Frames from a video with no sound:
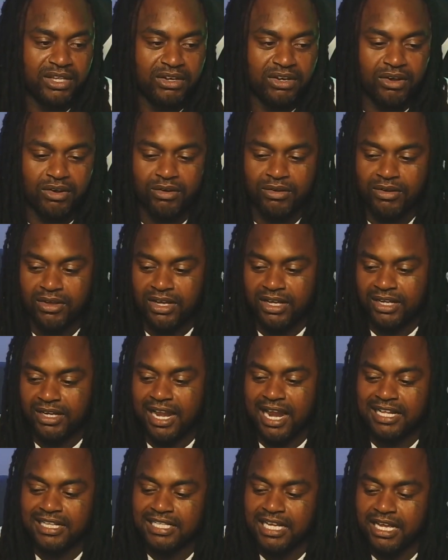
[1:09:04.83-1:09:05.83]
You know, a
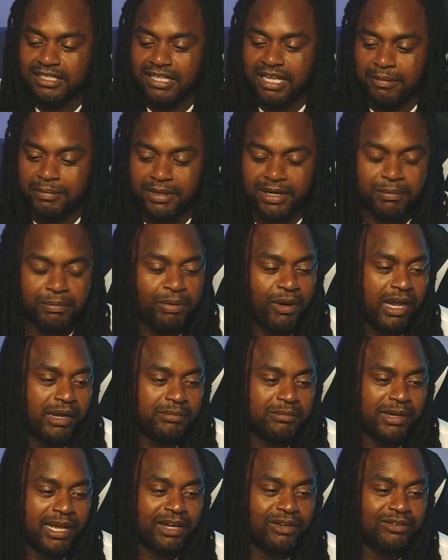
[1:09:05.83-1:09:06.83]
lot of times I be the
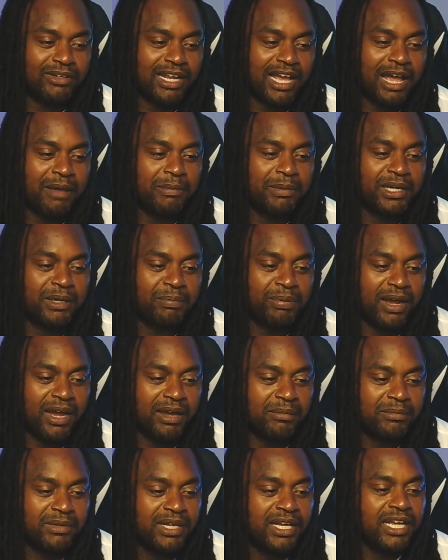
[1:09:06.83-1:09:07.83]
problem. I ain't gonna lie, I be the
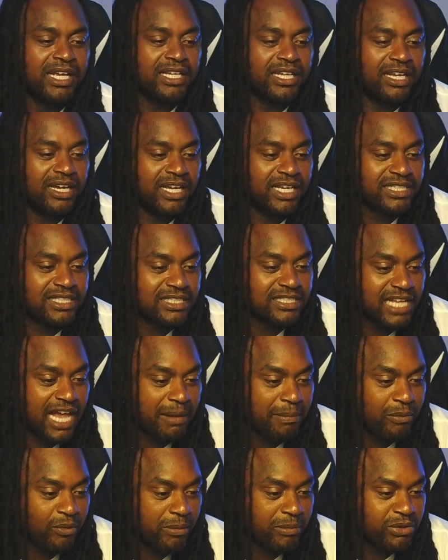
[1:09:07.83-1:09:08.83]
problem. Yeah, it's the
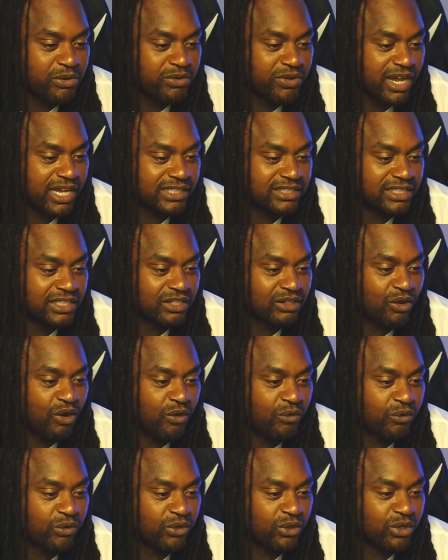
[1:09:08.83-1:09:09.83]
type of woman you guys tend to
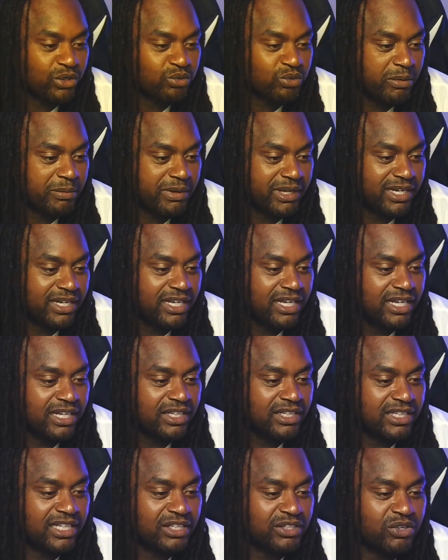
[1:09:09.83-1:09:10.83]
go for. Those women,
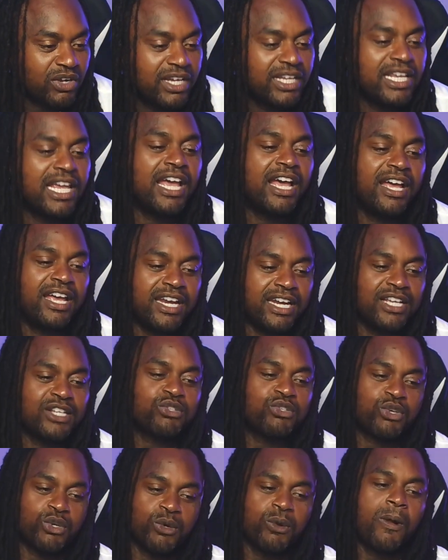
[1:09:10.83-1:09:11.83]
they try. Yeah, it
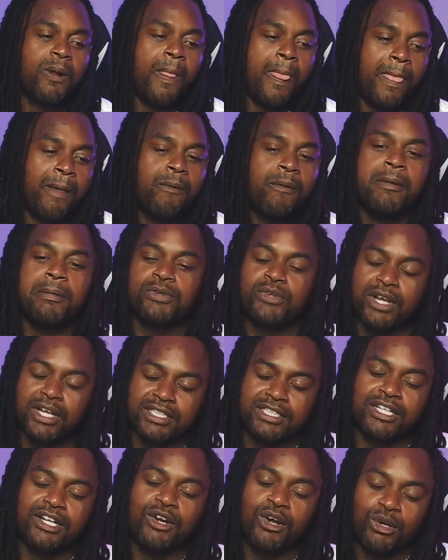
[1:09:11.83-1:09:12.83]
is true. We be
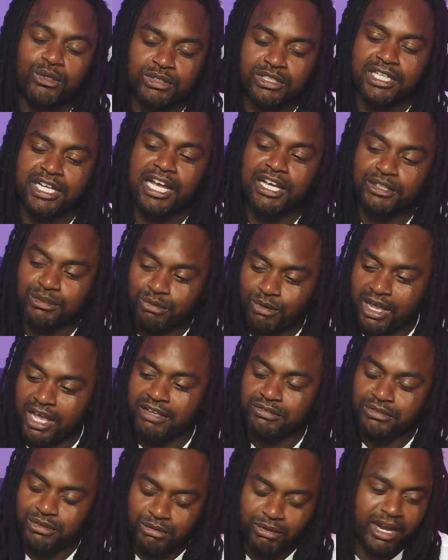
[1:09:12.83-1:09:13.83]
trying to turn hoes into
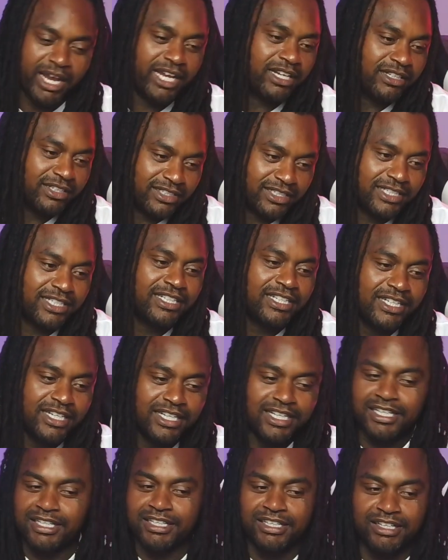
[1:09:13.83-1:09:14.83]
housewives. You right.
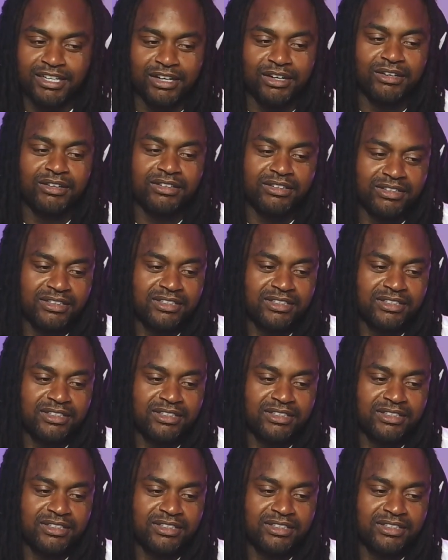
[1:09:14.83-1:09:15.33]
You know.